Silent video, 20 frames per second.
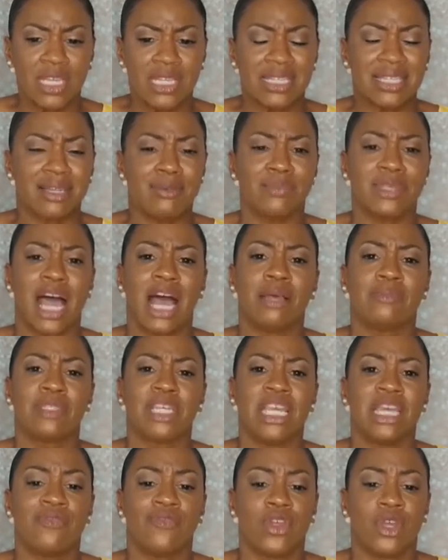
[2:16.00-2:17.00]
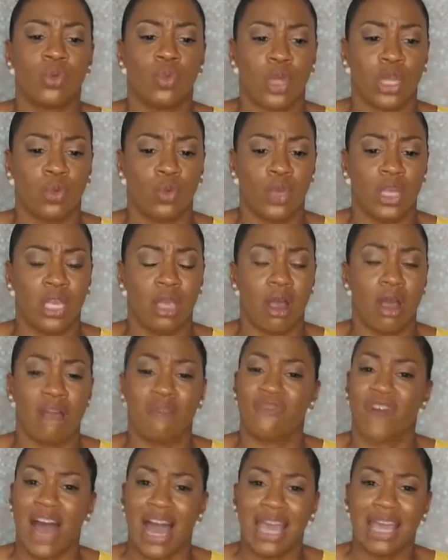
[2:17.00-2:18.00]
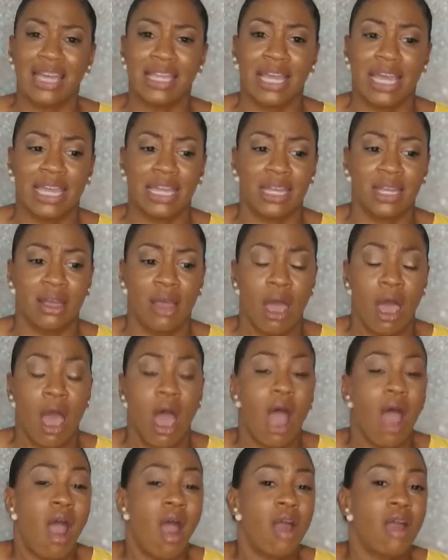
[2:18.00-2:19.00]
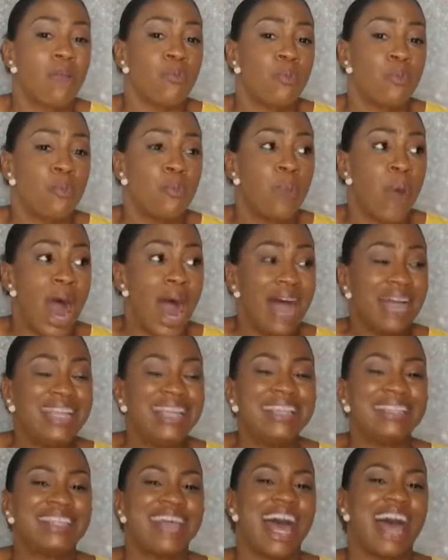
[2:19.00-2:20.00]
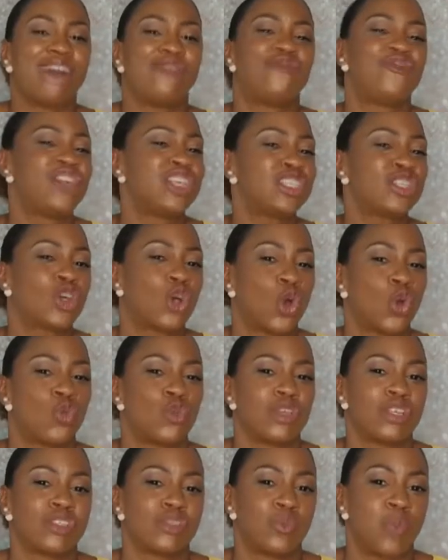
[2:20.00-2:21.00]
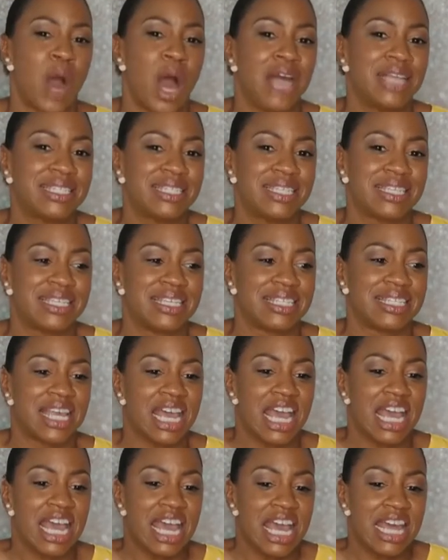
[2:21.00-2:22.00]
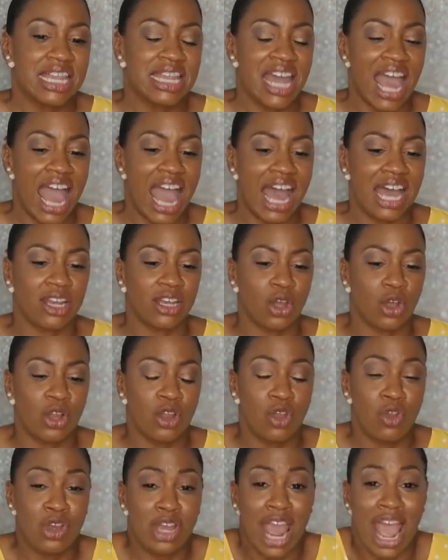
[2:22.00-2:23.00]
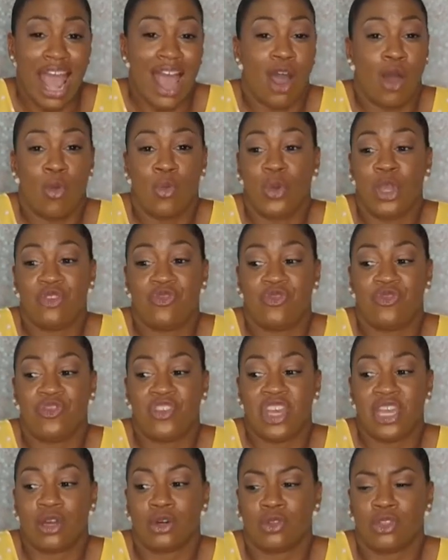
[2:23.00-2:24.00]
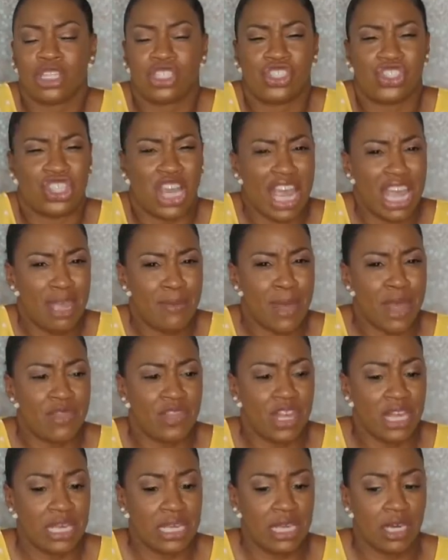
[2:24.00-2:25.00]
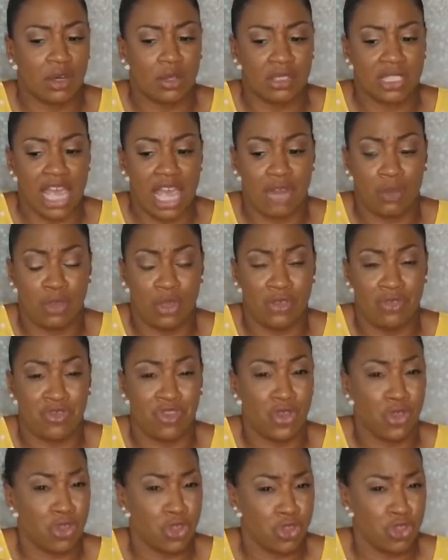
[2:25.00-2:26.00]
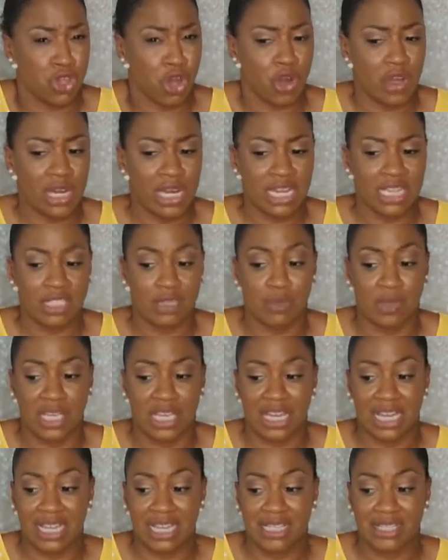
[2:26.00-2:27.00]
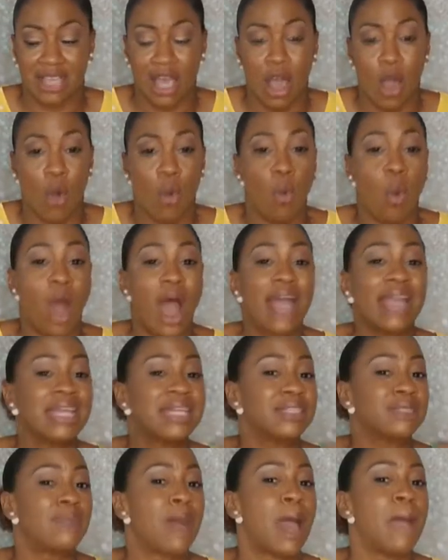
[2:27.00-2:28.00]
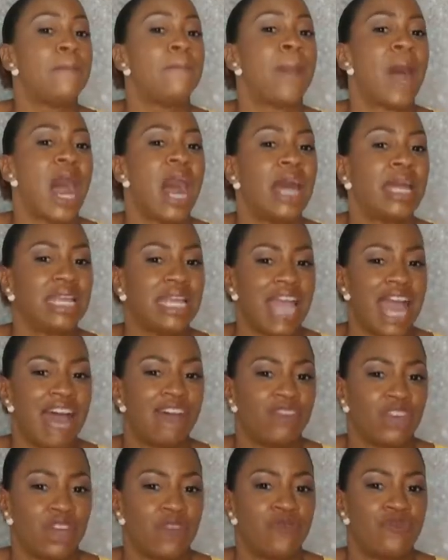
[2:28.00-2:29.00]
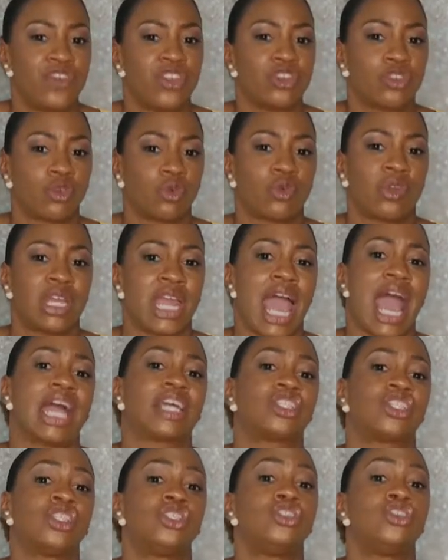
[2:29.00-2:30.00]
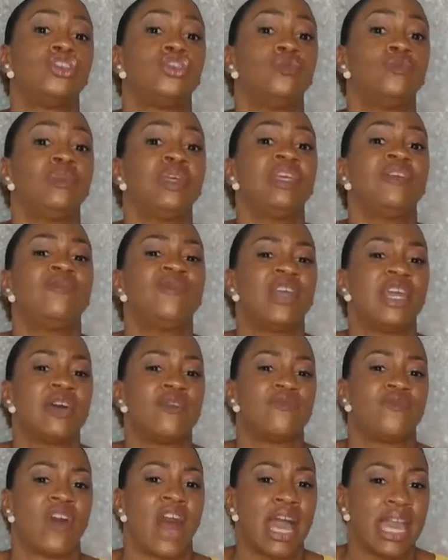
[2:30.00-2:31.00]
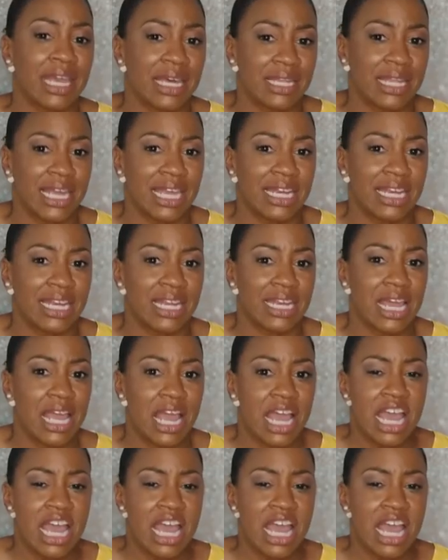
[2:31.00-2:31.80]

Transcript: Sometimes even when we are violated, our bodies have physical responses that now we feel the shame and the guilt and we feel the dirtiness because why is my body having a physical reaction to me being violated?